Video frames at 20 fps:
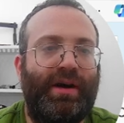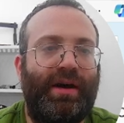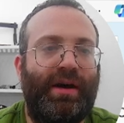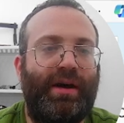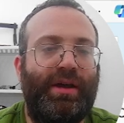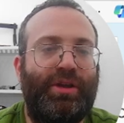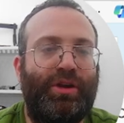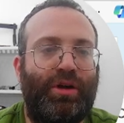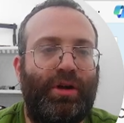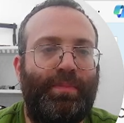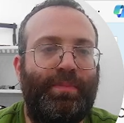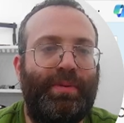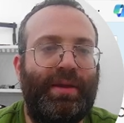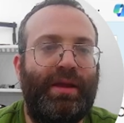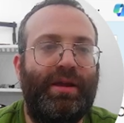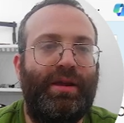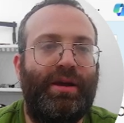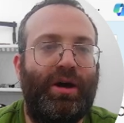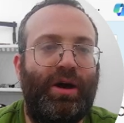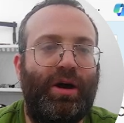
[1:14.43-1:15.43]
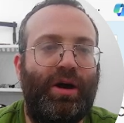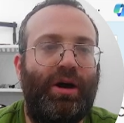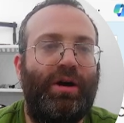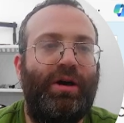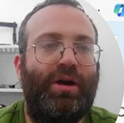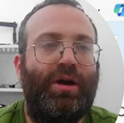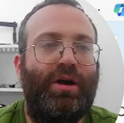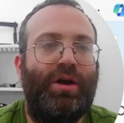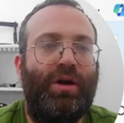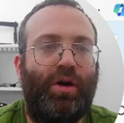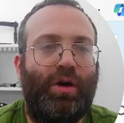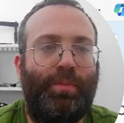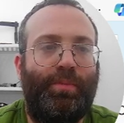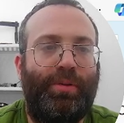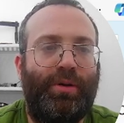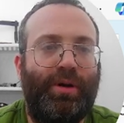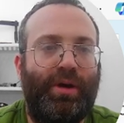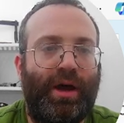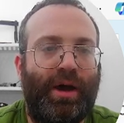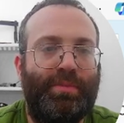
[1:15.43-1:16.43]
European call or
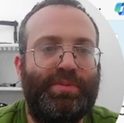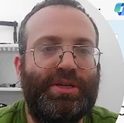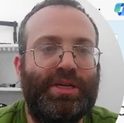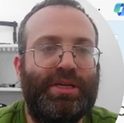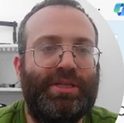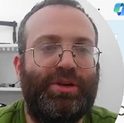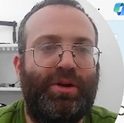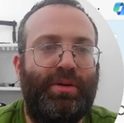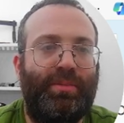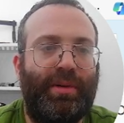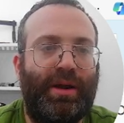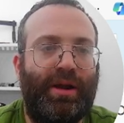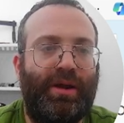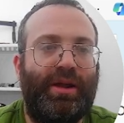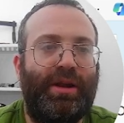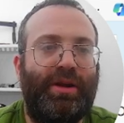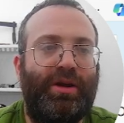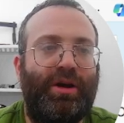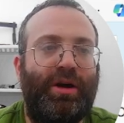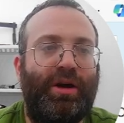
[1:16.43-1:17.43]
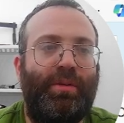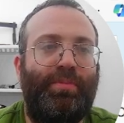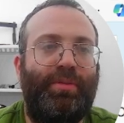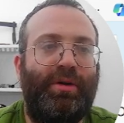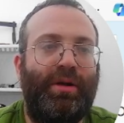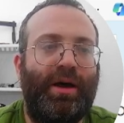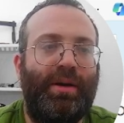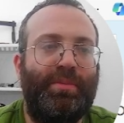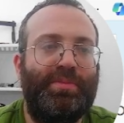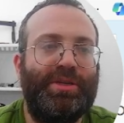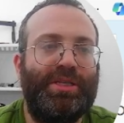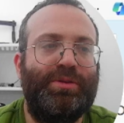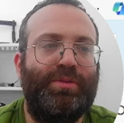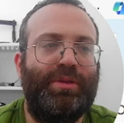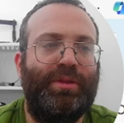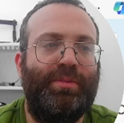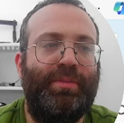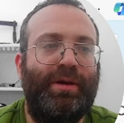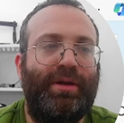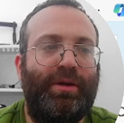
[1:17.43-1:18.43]
put options or American call or put options
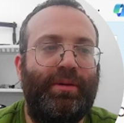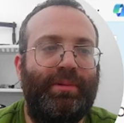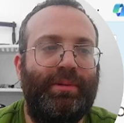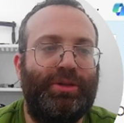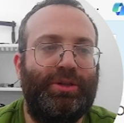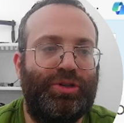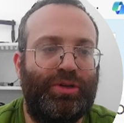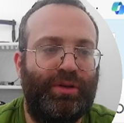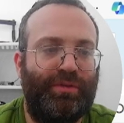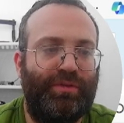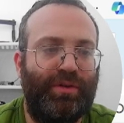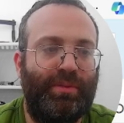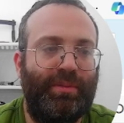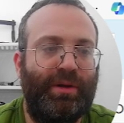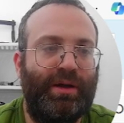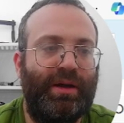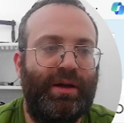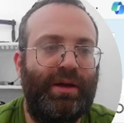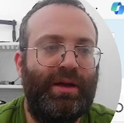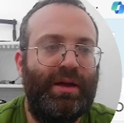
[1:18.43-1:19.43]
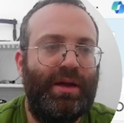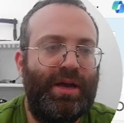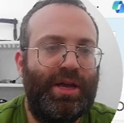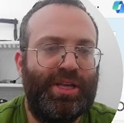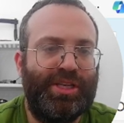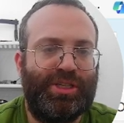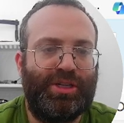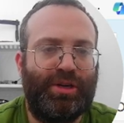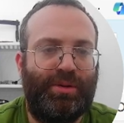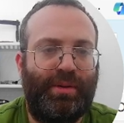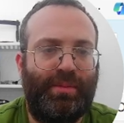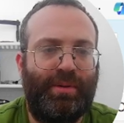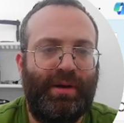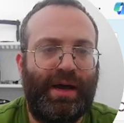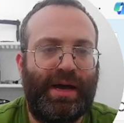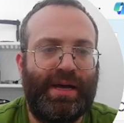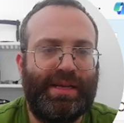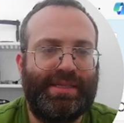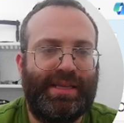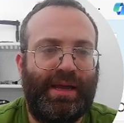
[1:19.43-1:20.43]
with the binomial tree formula. So remember
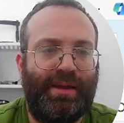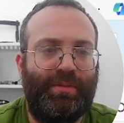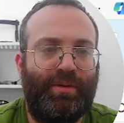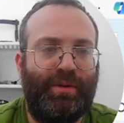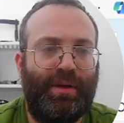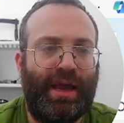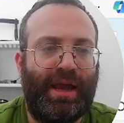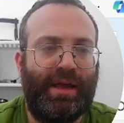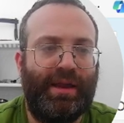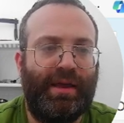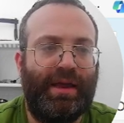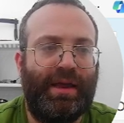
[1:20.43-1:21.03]
last time we had